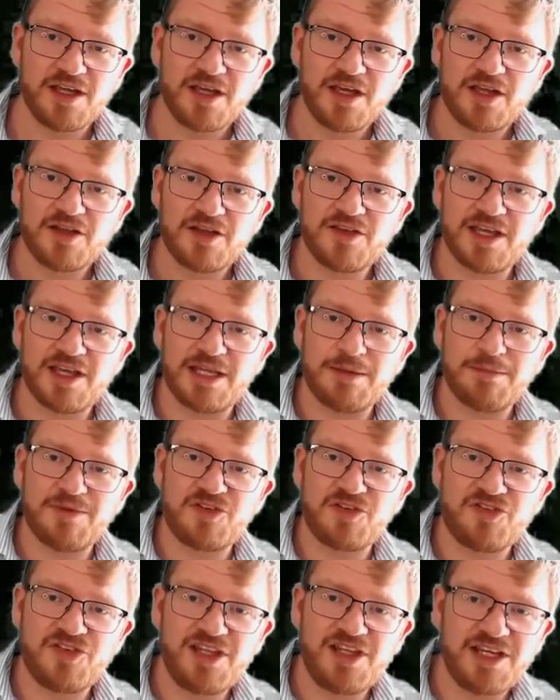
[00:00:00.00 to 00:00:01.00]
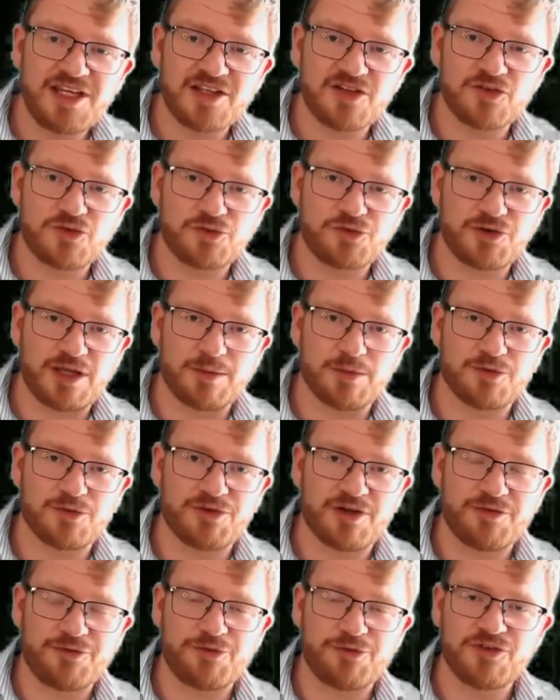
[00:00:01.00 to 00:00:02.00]
that in Miss Deakin's frame of
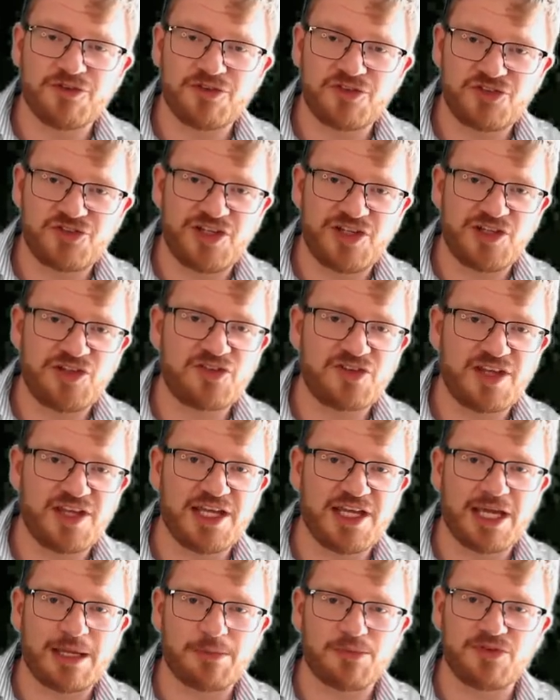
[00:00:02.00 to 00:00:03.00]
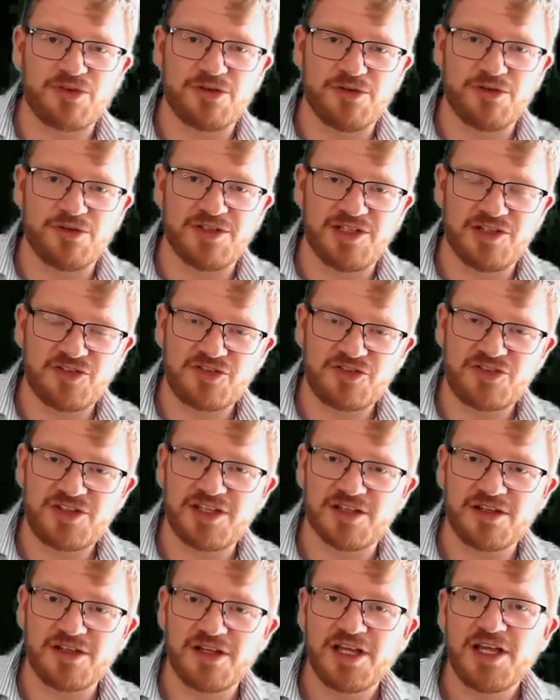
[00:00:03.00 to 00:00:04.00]
reference, she's staying absolutely
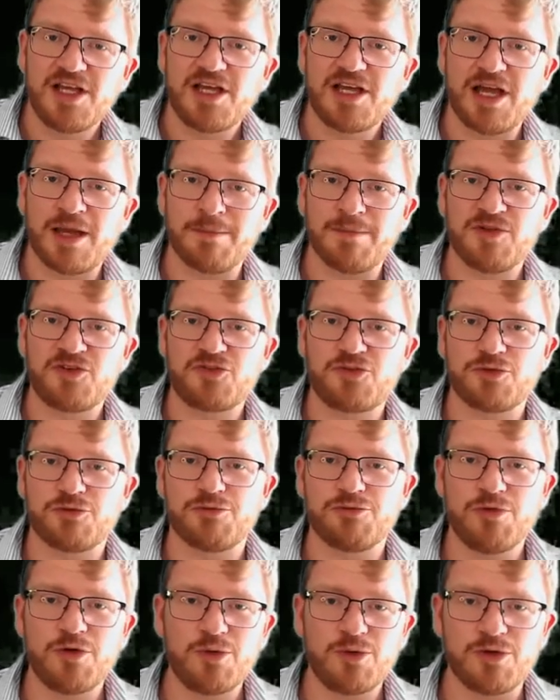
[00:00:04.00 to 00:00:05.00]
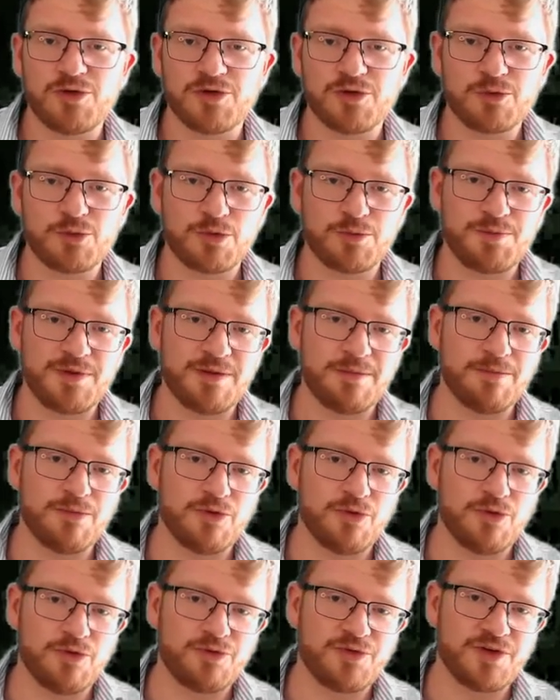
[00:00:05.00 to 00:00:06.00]
still, and Mr. Roland would be
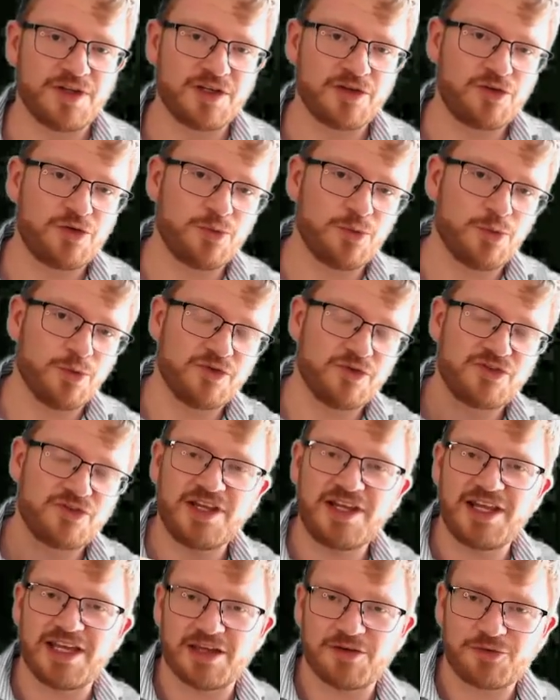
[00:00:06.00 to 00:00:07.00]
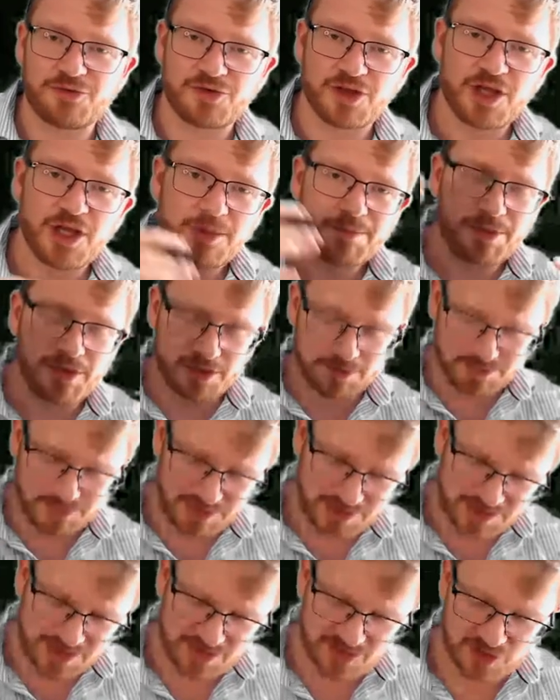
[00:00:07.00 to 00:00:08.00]
moving towards the left. But
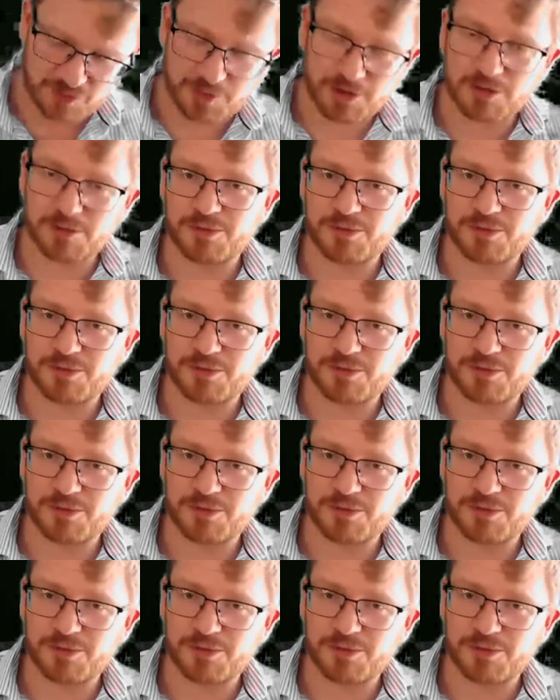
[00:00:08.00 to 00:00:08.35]
in this experiment, we're